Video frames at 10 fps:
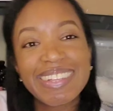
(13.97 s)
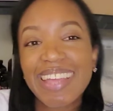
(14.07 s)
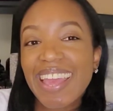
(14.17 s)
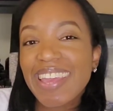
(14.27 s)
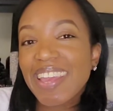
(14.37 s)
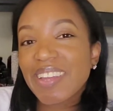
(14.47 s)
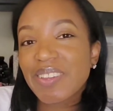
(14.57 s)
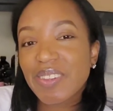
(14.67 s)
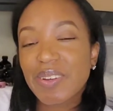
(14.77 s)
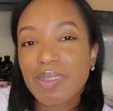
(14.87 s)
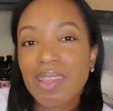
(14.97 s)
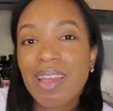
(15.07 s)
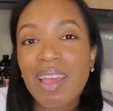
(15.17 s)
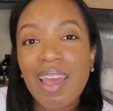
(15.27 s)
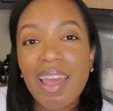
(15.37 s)
Hey candlers,
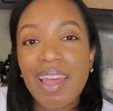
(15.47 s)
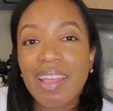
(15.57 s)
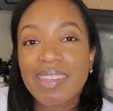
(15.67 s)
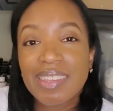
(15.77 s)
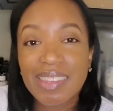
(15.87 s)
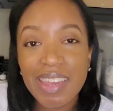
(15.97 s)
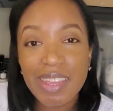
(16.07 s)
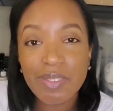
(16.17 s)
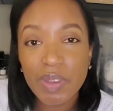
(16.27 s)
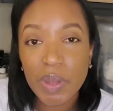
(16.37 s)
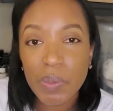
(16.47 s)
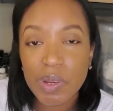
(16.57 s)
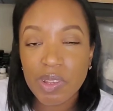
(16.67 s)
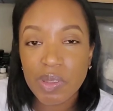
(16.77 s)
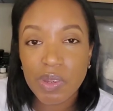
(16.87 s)
in today's video we're
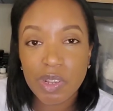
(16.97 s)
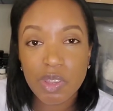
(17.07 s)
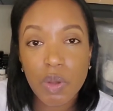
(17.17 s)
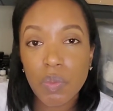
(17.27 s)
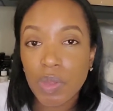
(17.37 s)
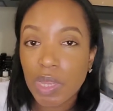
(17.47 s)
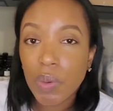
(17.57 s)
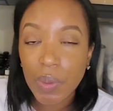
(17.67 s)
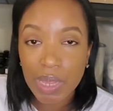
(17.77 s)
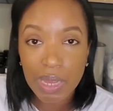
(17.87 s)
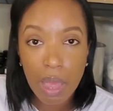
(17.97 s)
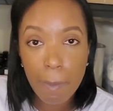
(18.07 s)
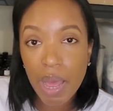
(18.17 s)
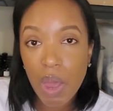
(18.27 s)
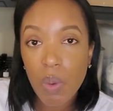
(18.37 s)
just going to talk really quickly
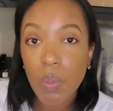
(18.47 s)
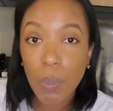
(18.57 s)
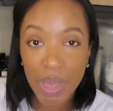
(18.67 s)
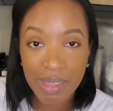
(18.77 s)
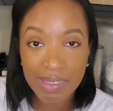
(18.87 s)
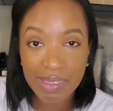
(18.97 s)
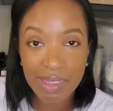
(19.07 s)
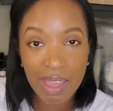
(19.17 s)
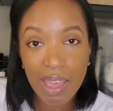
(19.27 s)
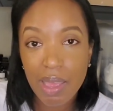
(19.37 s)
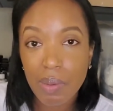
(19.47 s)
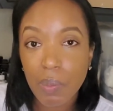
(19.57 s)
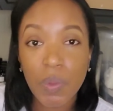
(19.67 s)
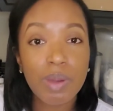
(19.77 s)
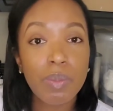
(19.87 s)
about wicks and
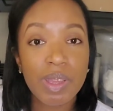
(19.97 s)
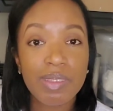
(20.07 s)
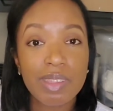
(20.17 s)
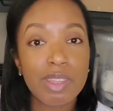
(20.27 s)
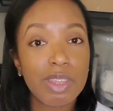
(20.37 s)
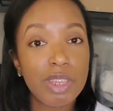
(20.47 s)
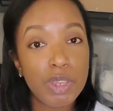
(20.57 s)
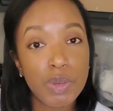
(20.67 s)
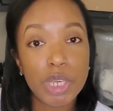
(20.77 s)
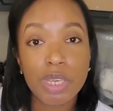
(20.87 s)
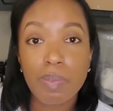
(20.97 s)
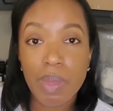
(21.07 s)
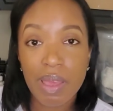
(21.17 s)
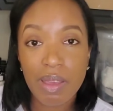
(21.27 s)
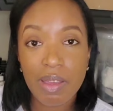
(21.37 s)
what wicks you should
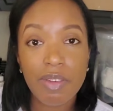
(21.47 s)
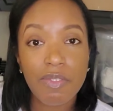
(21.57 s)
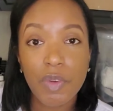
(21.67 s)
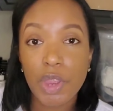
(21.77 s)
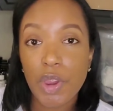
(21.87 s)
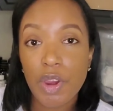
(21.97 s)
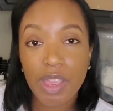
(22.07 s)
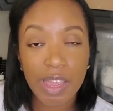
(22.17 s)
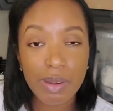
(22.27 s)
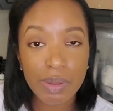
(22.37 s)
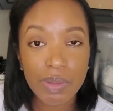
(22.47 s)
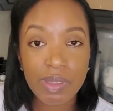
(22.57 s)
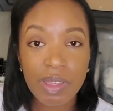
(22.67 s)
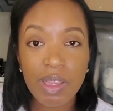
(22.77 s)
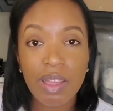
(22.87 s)
pick for your candles.
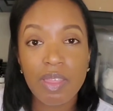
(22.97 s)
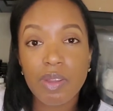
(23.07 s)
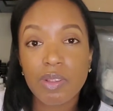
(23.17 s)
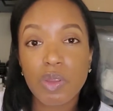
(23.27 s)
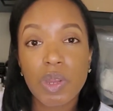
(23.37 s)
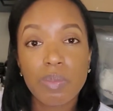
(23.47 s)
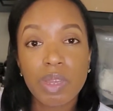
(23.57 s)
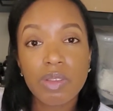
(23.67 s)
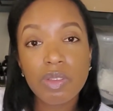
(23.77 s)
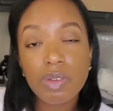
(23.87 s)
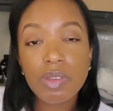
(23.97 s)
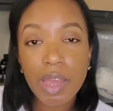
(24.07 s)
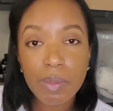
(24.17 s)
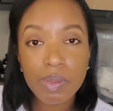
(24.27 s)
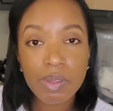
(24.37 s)
There's going to be two
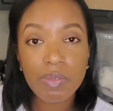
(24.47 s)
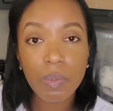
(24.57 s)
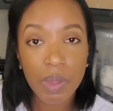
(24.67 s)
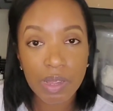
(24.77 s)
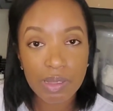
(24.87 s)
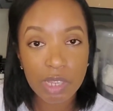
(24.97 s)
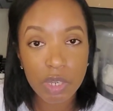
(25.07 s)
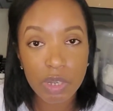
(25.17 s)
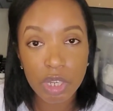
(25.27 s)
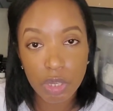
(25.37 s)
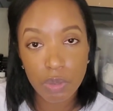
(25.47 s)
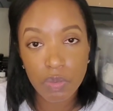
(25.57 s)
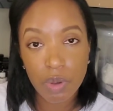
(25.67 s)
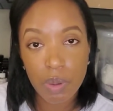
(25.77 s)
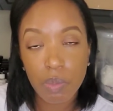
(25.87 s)
types of wicks that you can choose
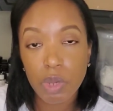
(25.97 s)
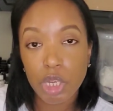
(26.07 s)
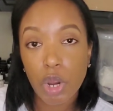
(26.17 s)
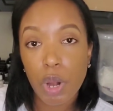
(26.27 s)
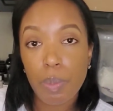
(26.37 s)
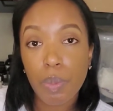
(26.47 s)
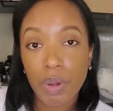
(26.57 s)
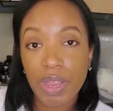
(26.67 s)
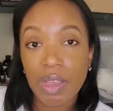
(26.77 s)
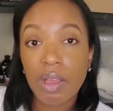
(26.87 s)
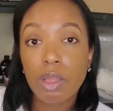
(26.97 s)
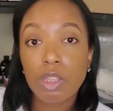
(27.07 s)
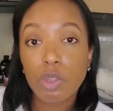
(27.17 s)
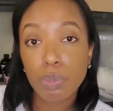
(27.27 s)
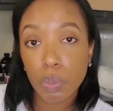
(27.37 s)
from, which are
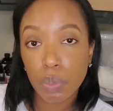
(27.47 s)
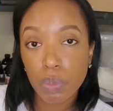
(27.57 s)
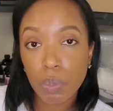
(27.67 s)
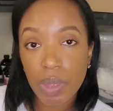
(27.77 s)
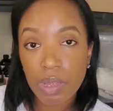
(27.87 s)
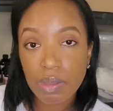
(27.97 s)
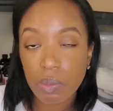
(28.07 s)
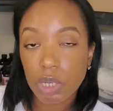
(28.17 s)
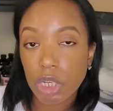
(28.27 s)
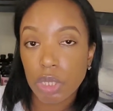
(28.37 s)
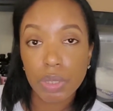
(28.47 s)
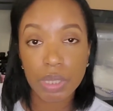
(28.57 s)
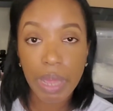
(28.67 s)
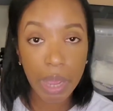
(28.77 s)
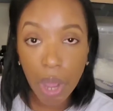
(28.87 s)
pre-spooled wicks, which look
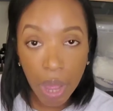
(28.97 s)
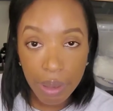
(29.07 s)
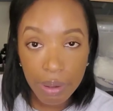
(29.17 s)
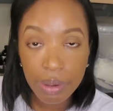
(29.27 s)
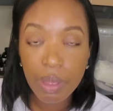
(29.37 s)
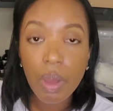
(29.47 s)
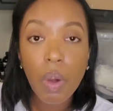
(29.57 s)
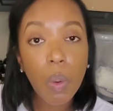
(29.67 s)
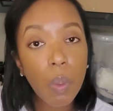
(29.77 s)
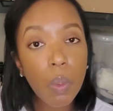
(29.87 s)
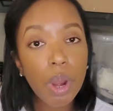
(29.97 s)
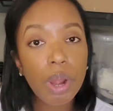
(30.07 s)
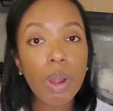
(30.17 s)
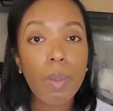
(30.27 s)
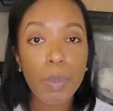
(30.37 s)
like cotton, or
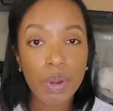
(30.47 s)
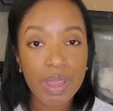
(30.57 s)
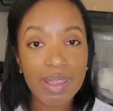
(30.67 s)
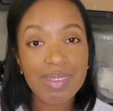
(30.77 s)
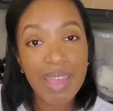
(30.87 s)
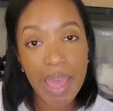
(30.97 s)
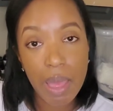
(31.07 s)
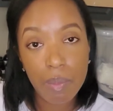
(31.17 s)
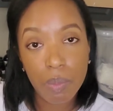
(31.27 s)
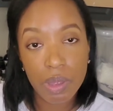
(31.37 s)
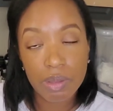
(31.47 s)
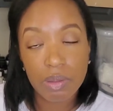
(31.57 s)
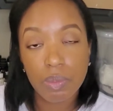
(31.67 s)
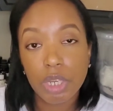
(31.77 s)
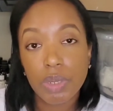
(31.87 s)
pre-tab wicks,
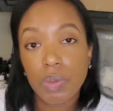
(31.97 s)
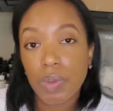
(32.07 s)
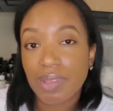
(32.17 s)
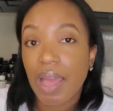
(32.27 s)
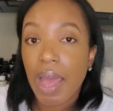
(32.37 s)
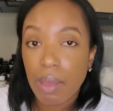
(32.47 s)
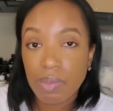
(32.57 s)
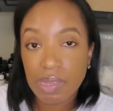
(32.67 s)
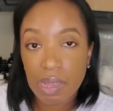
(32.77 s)
which are the wicks I'm